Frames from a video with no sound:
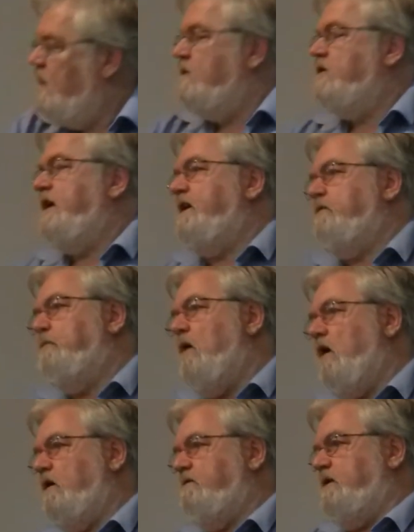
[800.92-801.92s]
So that's
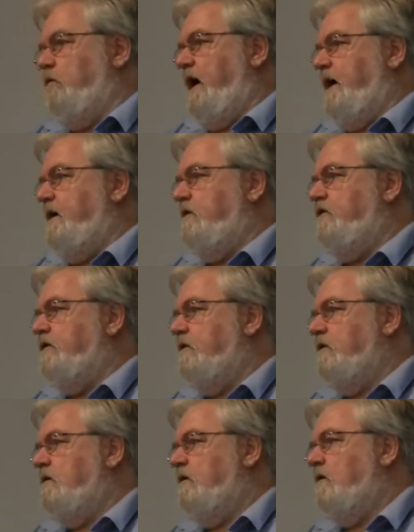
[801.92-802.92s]
part of the rage,
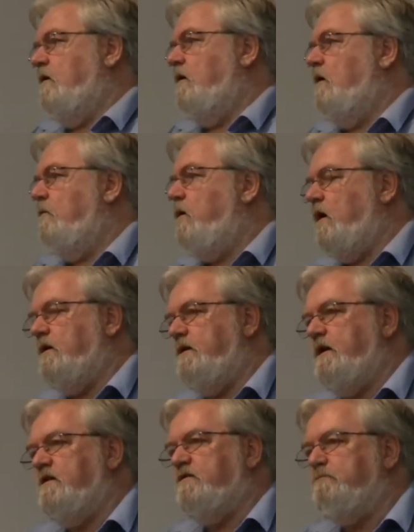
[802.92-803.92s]
part of
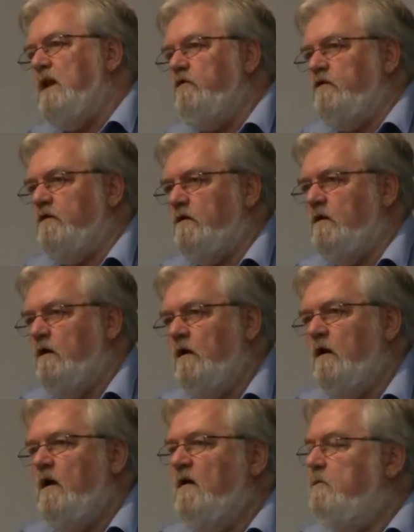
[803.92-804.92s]
the explosion.
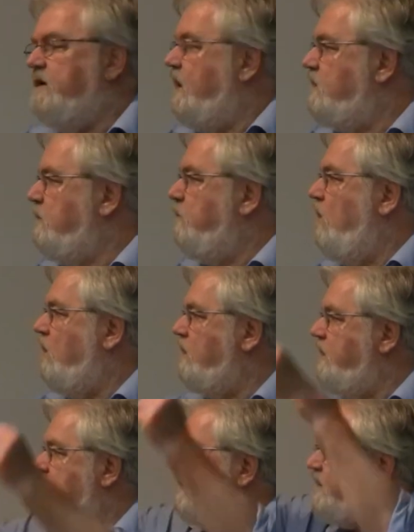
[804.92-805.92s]
But the other
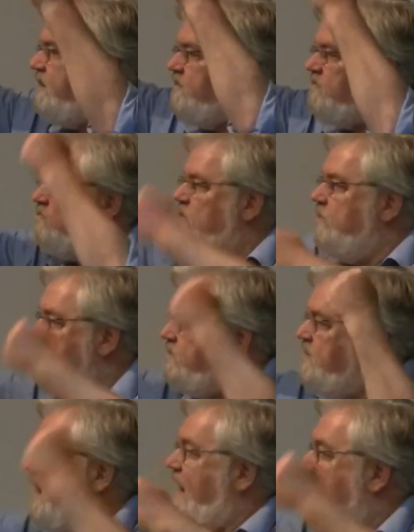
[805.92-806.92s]
part is that it's
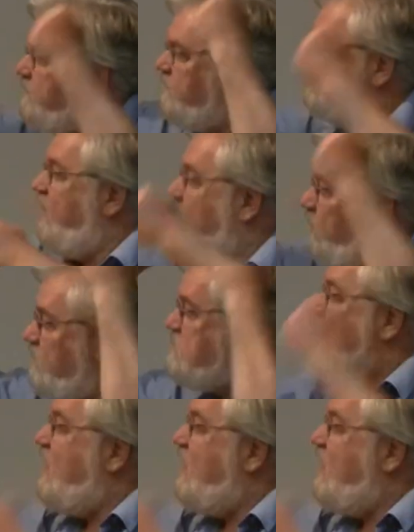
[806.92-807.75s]
screwed down so